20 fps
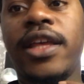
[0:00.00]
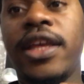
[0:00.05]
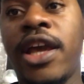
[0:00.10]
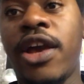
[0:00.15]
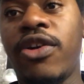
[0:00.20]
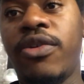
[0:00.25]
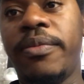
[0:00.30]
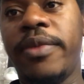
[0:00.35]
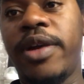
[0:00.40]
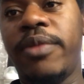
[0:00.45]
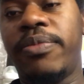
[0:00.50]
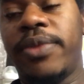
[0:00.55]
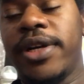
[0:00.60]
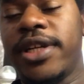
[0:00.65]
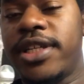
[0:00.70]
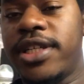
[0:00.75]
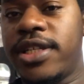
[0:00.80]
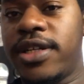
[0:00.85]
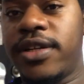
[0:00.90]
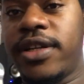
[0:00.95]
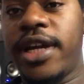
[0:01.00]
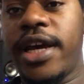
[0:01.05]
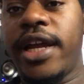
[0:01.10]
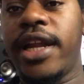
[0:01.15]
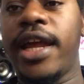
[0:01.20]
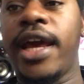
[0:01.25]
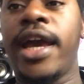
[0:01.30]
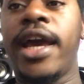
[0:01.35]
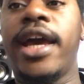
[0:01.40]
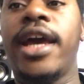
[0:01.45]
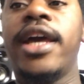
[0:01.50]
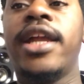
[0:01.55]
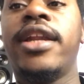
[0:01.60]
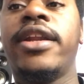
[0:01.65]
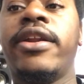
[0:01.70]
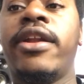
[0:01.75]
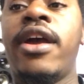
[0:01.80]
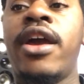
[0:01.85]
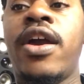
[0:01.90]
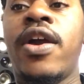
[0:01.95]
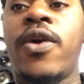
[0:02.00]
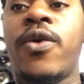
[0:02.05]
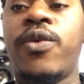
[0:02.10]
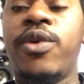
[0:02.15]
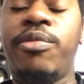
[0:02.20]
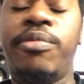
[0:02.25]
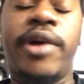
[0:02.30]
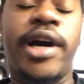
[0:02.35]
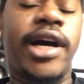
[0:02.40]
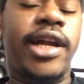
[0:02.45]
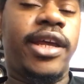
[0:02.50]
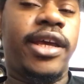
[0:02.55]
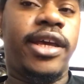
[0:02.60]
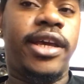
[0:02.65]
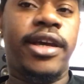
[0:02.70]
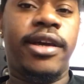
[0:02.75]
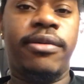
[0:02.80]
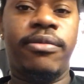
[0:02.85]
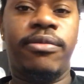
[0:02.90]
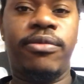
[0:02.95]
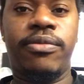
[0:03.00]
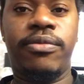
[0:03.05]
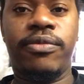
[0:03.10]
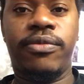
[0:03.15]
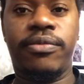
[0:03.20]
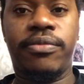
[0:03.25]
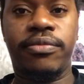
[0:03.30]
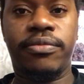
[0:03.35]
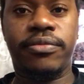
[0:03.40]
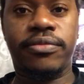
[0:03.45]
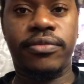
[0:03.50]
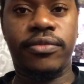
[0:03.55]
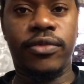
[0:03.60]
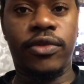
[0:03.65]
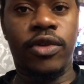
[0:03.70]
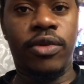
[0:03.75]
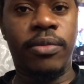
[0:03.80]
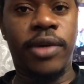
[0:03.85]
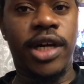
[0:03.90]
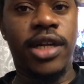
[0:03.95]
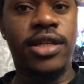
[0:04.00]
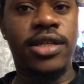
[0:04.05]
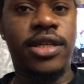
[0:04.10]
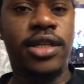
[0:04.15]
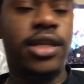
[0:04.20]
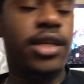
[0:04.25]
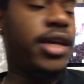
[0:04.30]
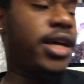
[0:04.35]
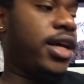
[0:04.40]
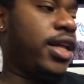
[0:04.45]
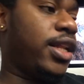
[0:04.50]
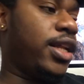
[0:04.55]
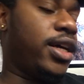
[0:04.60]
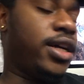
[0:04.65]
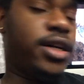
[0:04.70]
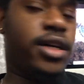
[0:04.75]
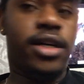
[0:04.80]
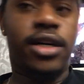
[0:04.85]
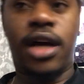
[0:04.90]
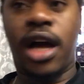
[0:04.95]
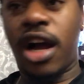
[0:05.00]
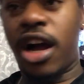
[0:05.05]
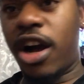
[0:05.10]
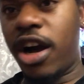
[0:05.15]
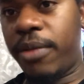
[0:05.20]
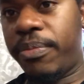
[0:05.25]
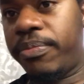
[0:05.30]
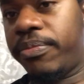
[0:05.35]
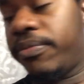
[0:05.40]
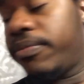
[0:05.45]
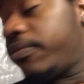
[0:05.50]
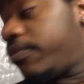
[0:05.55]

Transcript: Yeah, we made a purchase on that. And we bought him, we bought Ezekiel uh, a cup.